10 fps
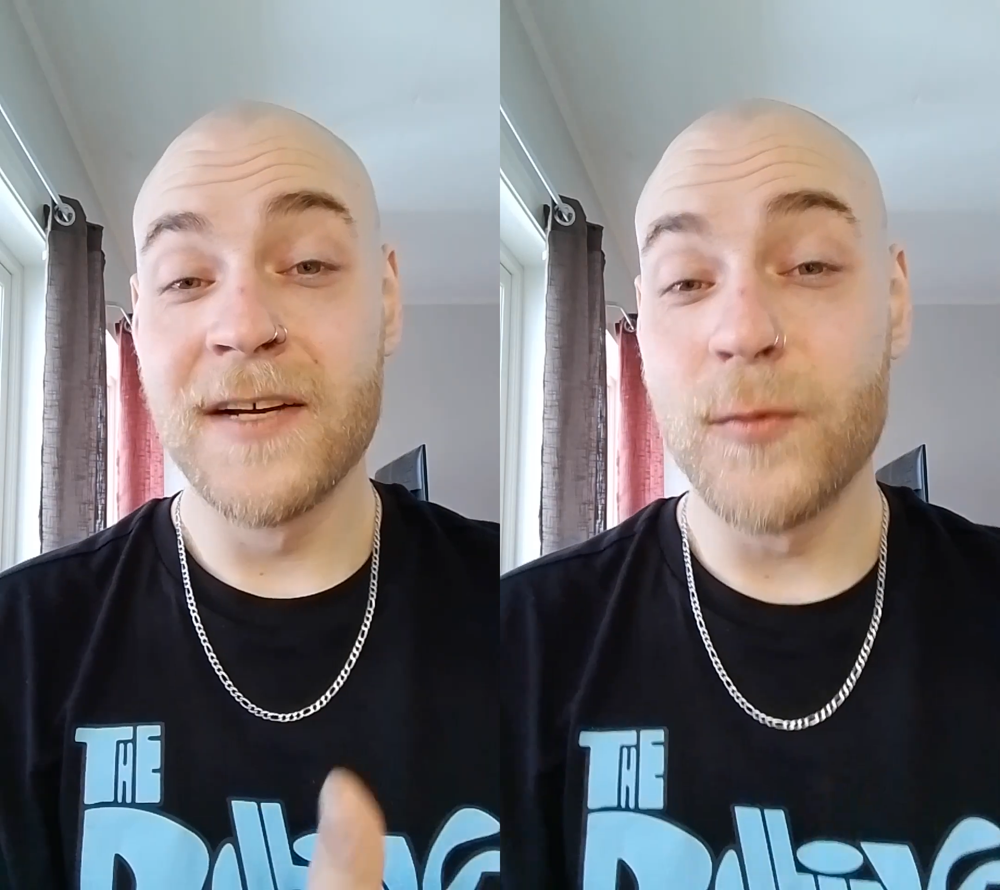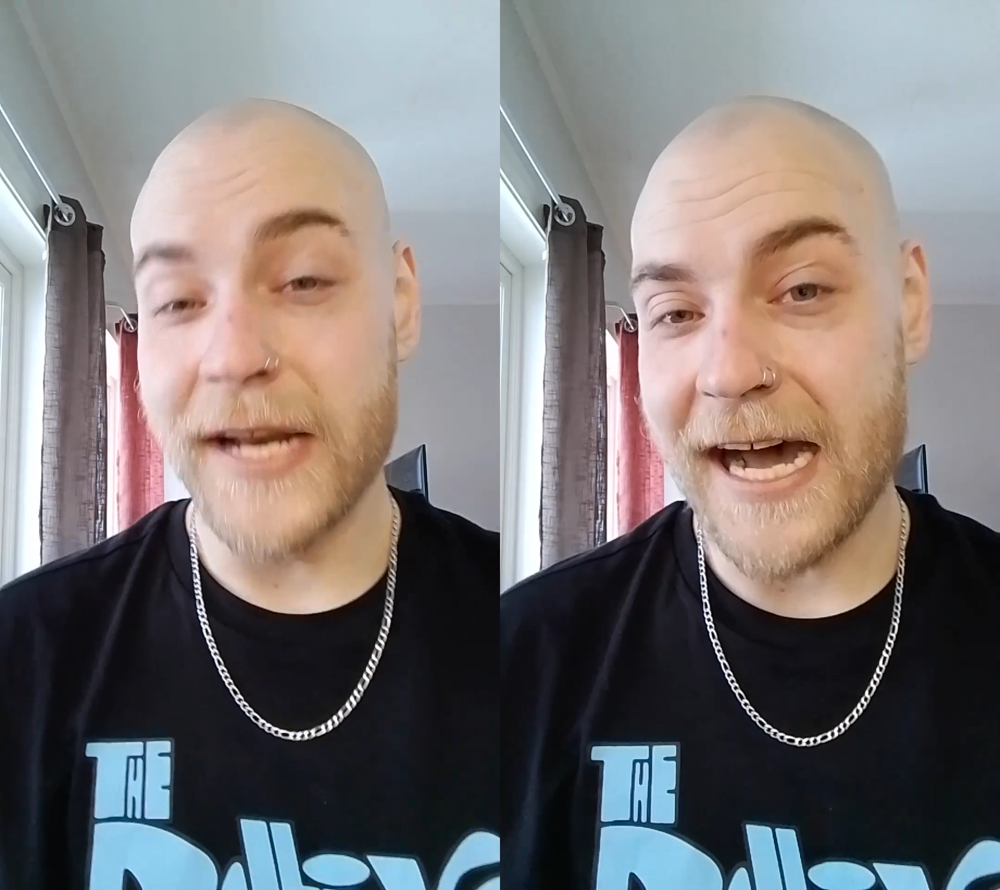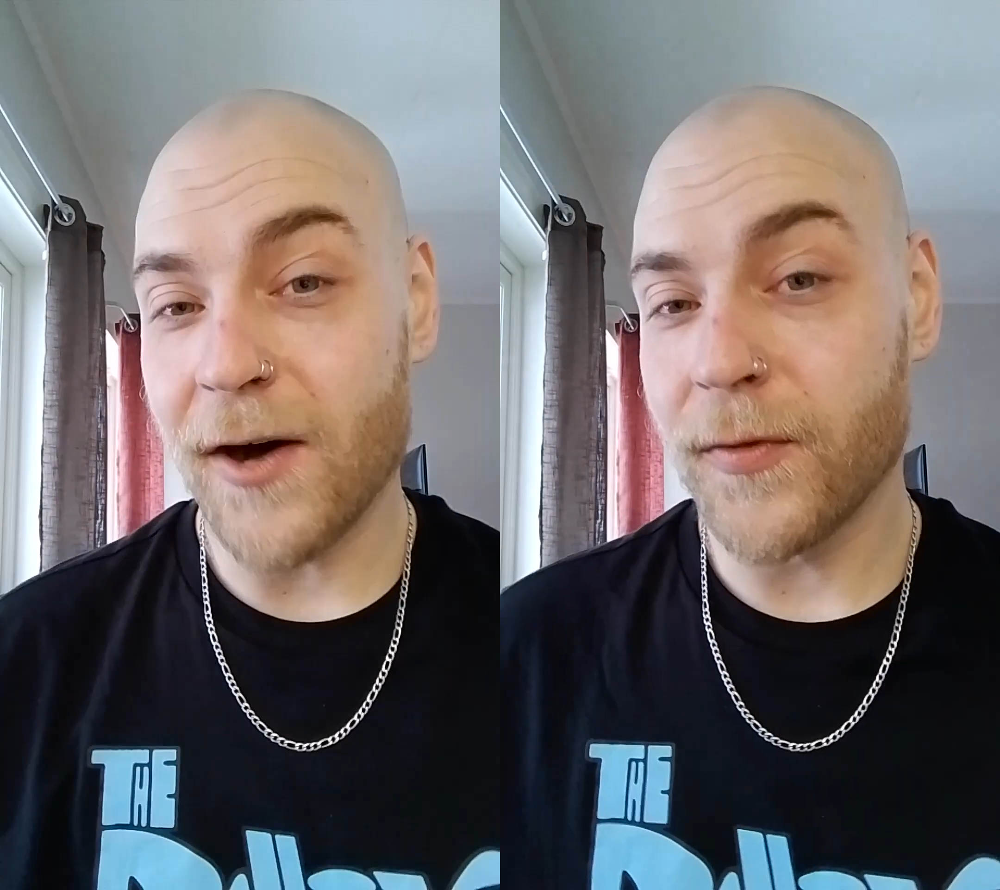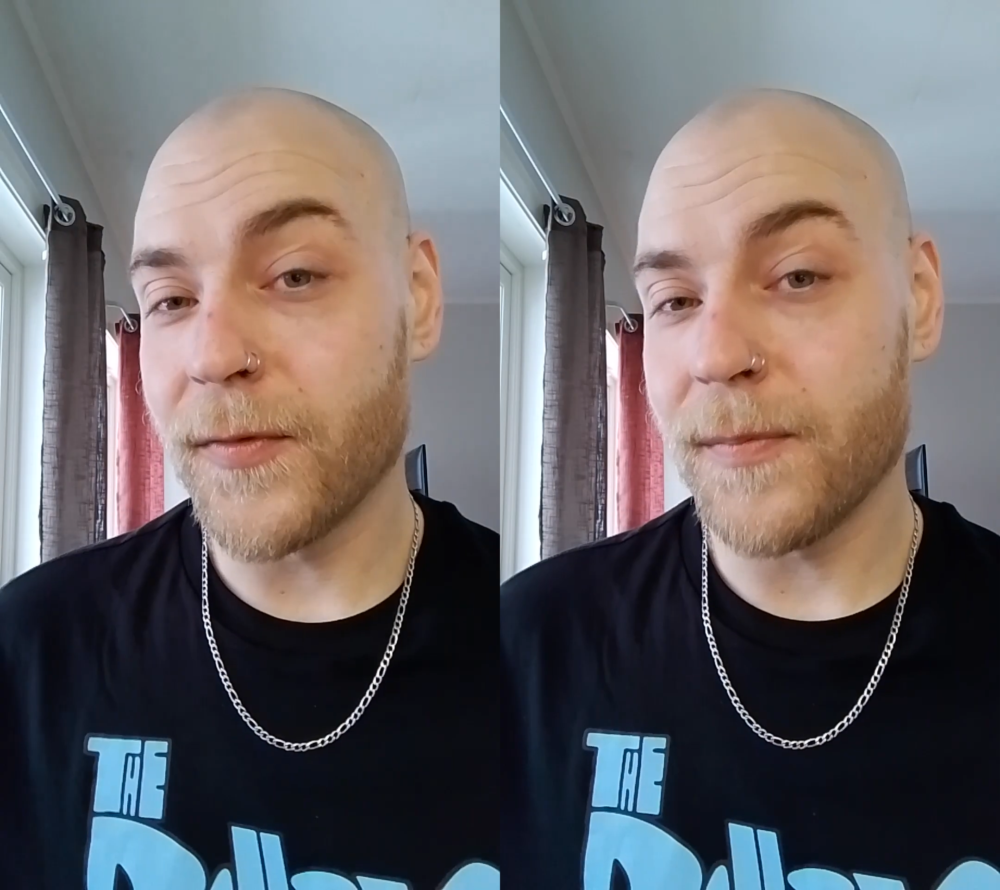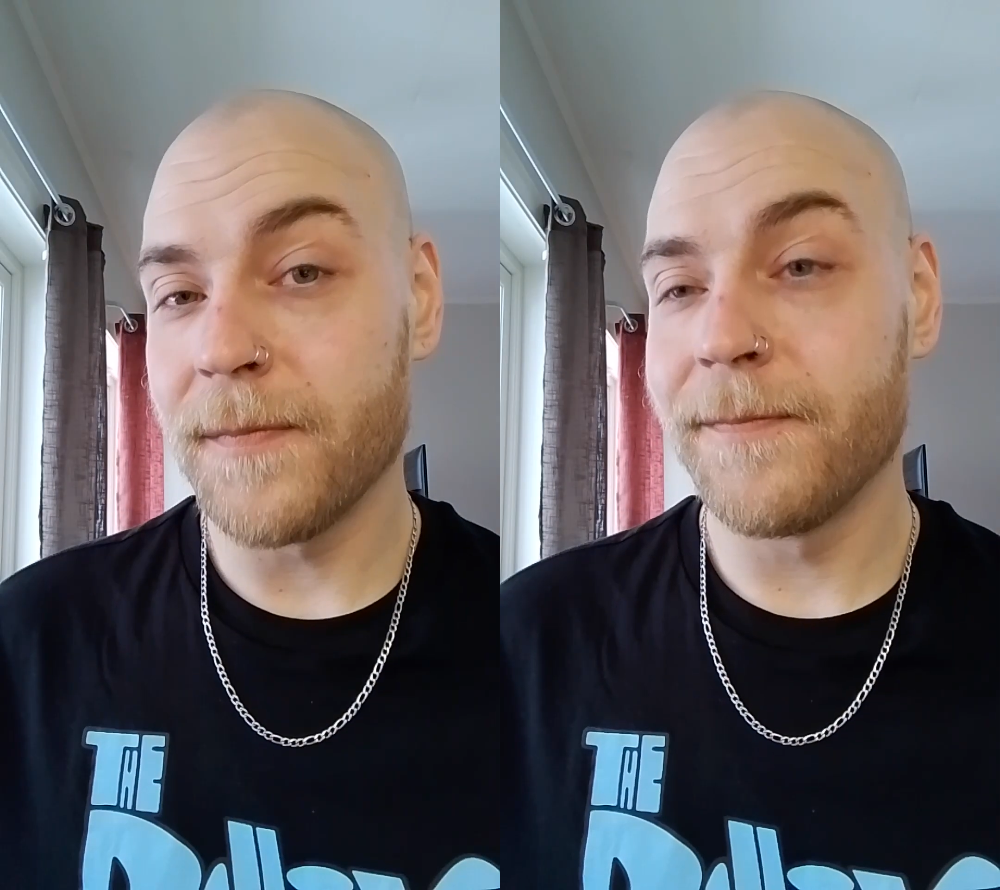Without,